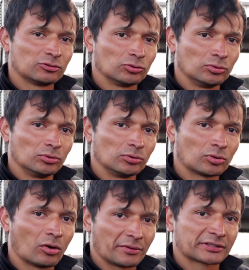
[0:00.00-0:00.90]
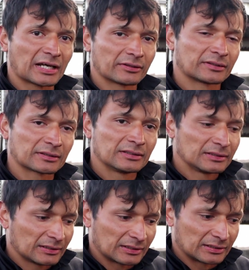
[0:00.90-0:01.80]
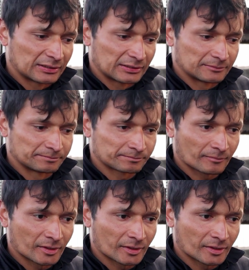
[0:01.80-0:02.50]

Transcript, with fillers: to cover that um,